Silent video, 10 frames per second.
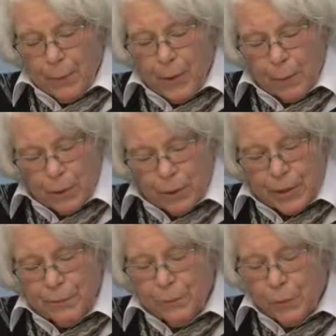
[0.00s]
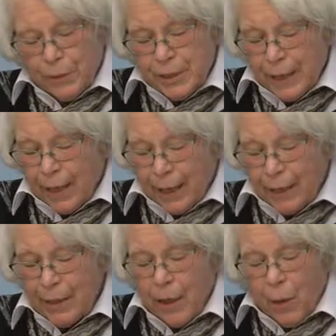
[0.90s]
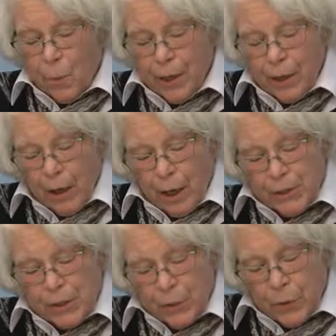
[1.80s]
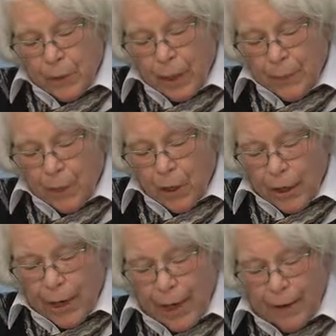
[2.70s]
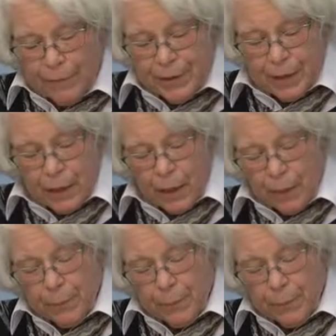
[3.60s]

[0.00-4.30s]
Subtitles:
But we're looking forward to that. We also are having